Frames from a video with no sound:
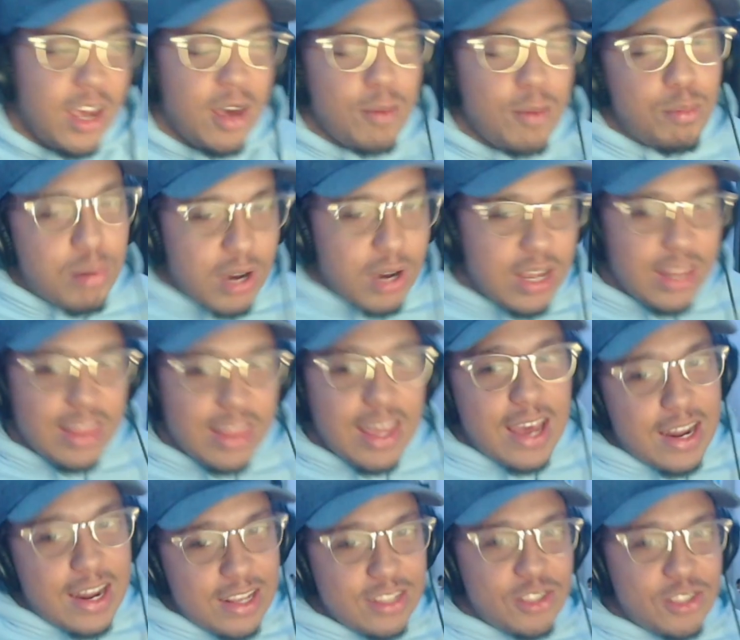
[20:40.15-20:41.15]
But
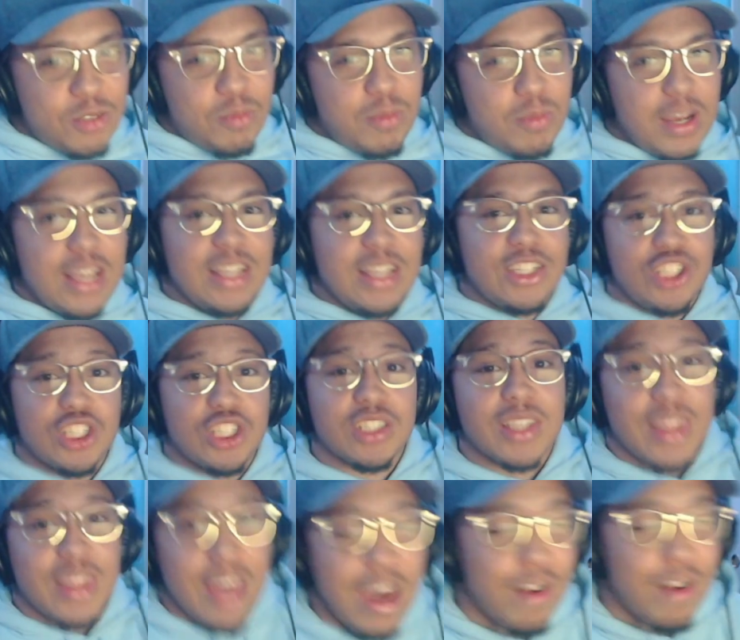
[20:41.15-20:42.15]
that is Superman. He's just
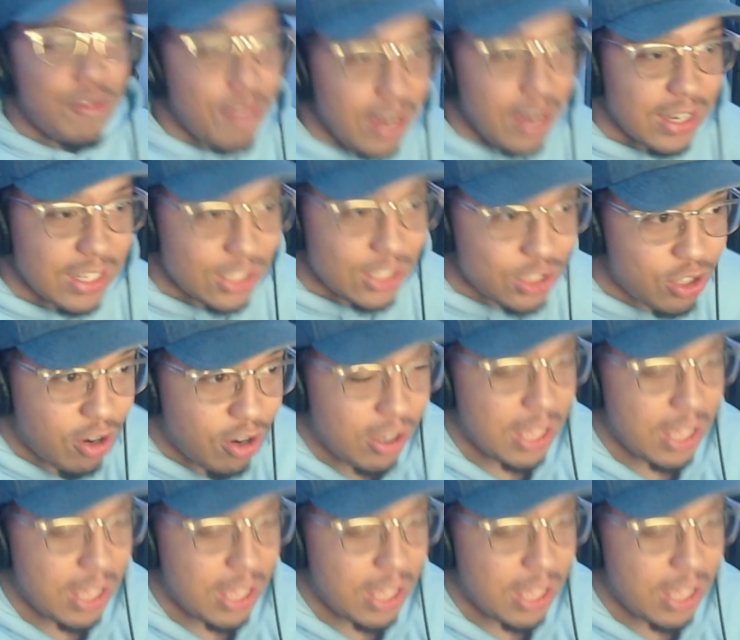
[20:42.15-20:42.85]
that fucking strong.